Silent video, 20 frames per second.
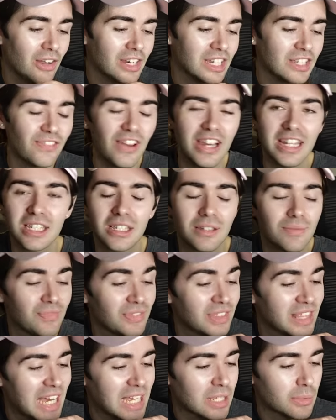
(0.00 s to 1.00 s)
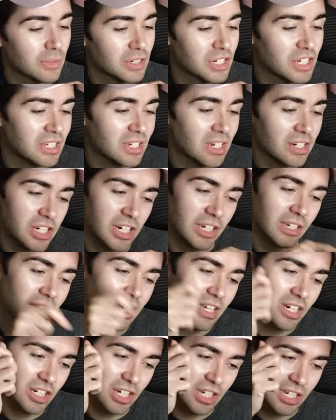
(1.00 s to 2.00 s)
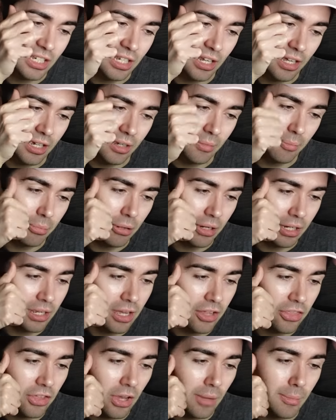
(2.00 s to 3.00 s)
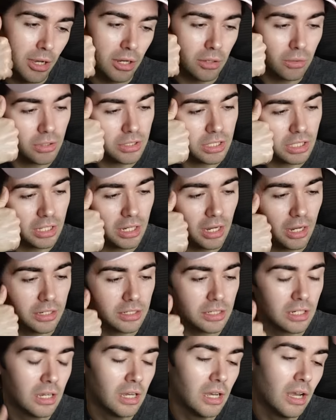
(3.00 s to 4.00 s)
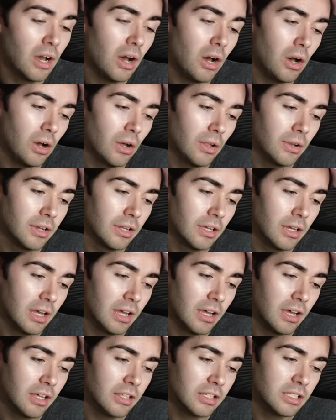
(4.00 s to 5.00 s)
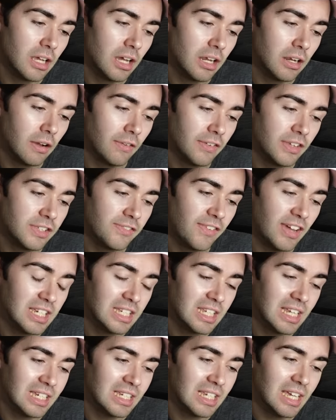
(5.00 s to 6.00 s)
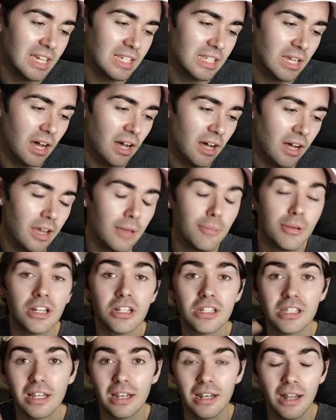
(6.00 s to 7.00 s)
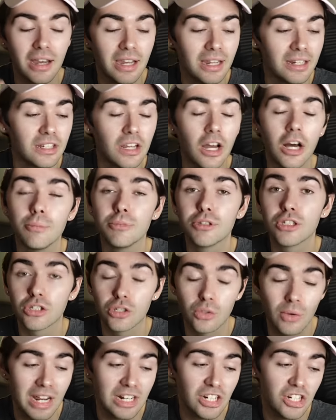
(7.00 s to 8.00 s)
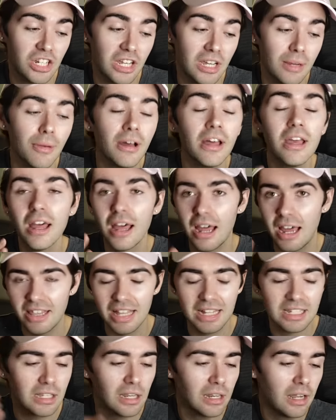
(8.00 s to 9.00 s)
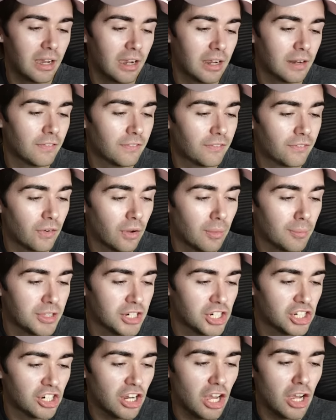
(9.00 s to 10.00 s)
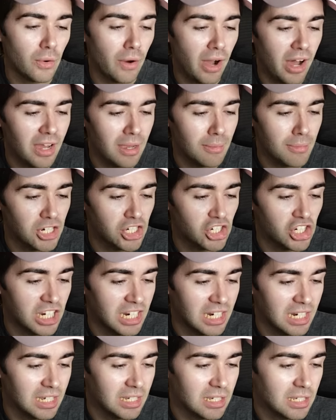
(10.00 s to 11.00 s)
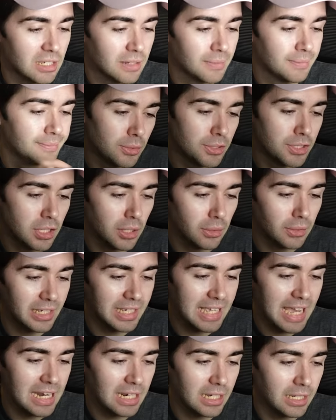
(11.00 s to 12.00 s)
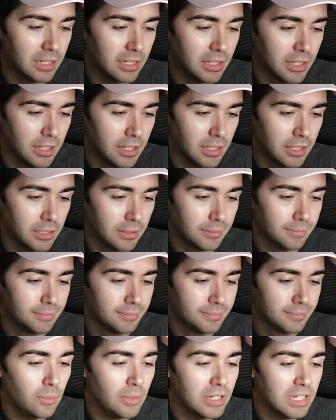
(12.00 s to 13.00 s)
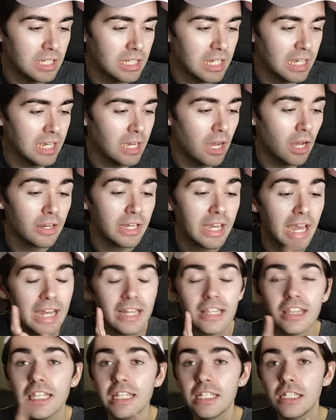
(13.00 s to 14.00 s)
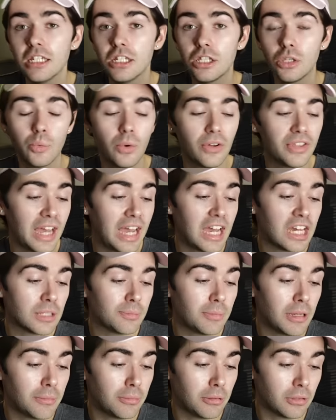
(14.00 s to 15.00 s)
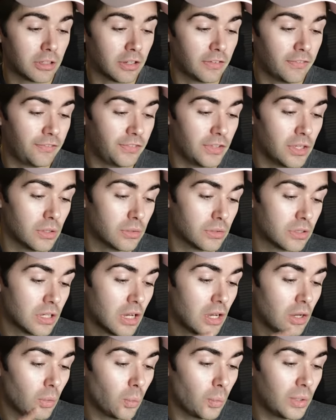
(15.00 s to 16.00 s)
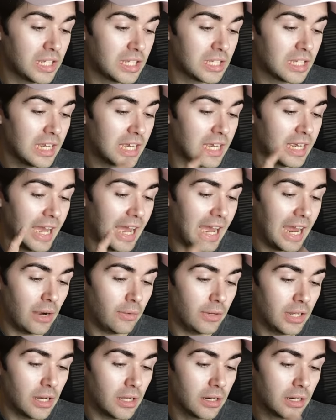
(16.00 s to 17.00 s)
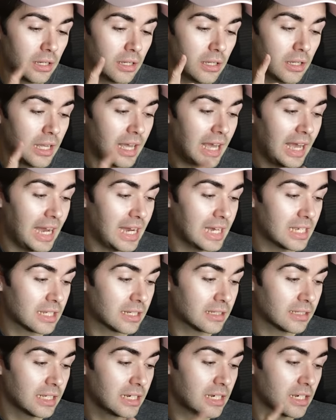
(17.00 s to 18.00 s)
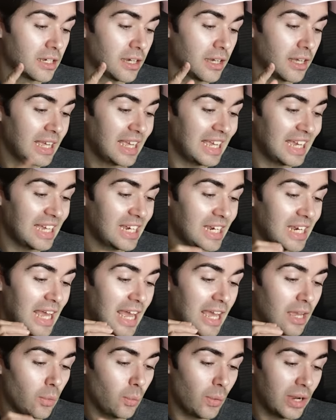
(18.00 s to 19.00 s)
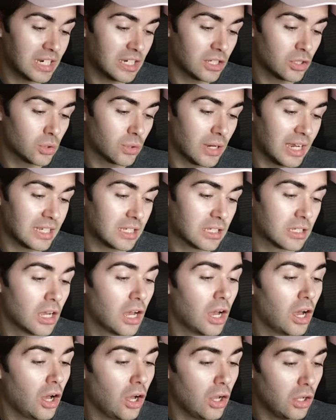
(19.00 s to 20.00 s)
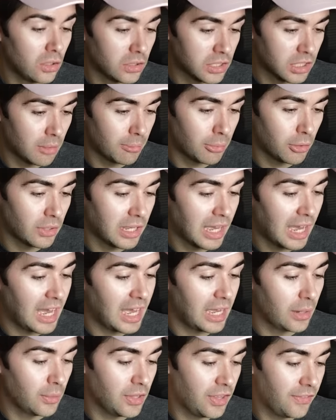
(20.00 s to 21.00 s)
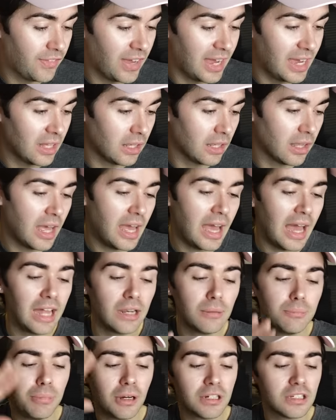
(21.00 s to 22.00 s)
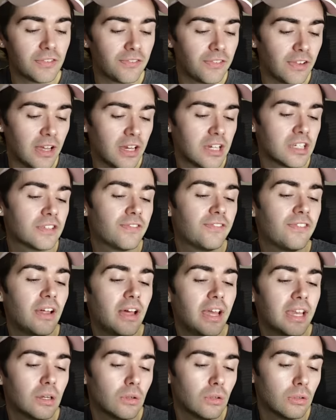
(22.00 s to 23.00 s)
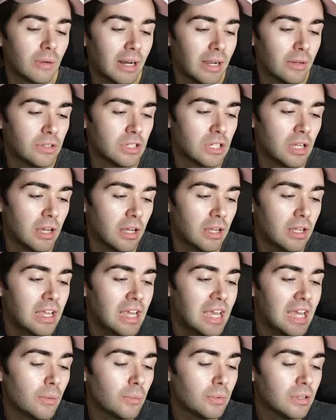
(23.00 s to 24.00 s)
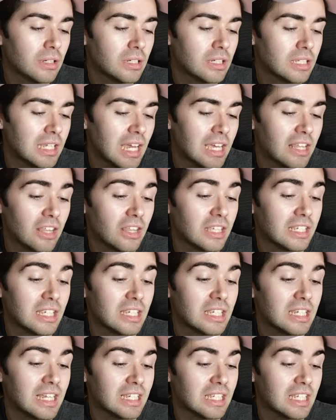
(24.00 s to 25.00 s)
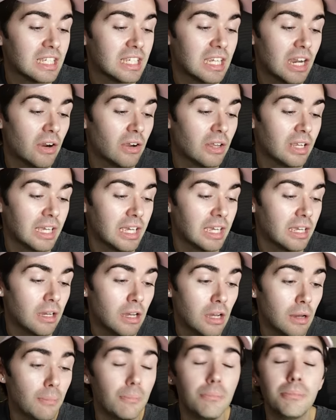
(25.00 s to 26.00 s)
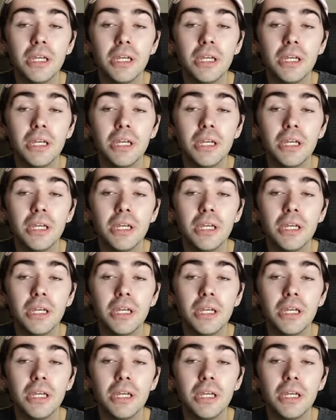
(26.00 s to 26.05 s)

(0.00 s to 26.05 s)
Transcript: a cut on his face. That's what she's touching. She's like putting her thumb across a cut on uh, the side of his face next to his eye because the lion cub scratched him, and that's a line from the show, I'm a genius, but also get it girl. Then we see, okay, this is the one that has people confused. We see Ariana as Glinda in a wedding dress, holding a bouquet with a veil, and butterflies flying all around her. Now, I wouldn't say that this is necessarily